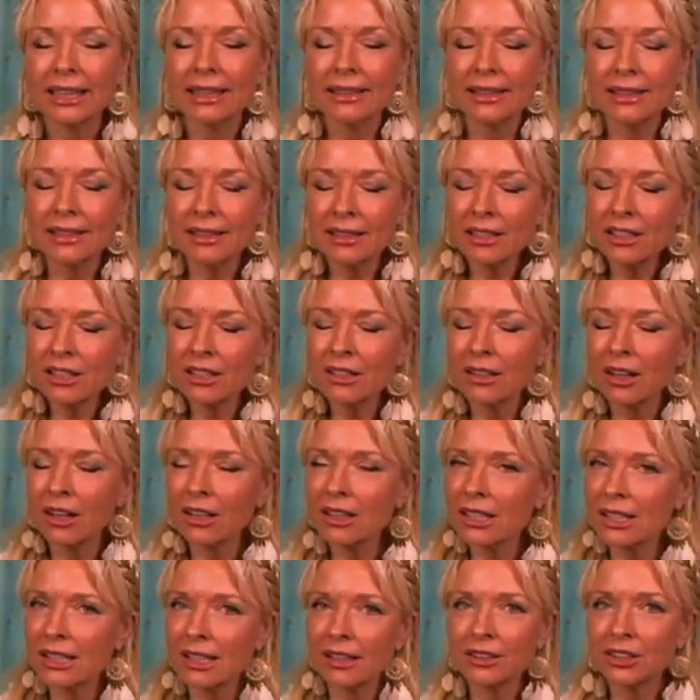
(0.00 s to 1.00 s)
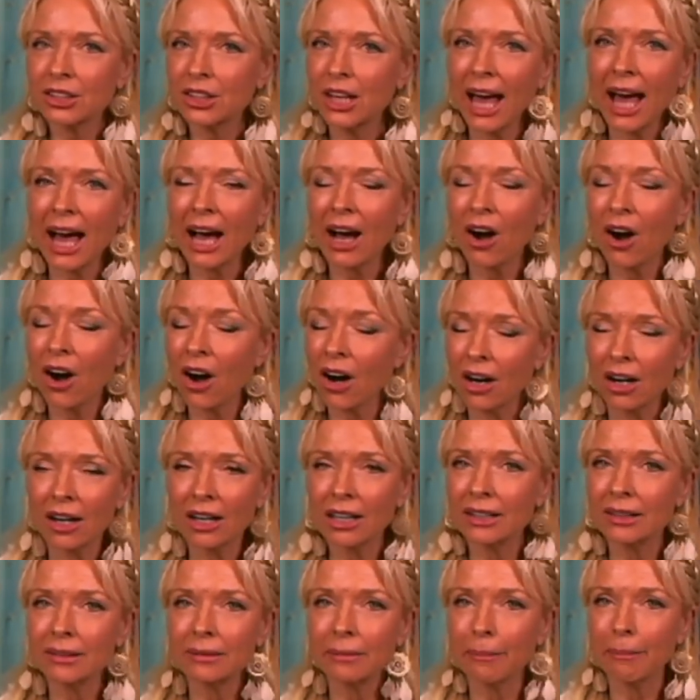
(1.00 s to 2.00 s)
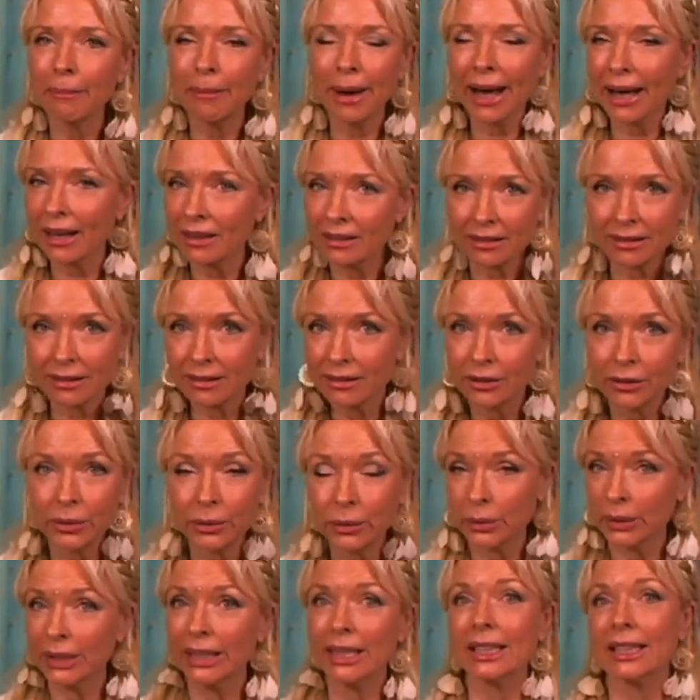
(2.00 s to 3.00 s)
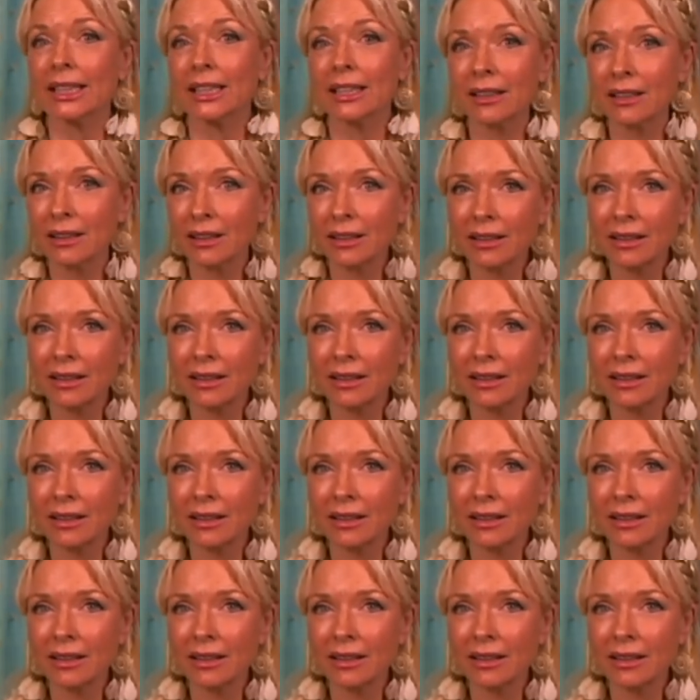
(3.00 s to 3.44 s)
This is not such hard math, really.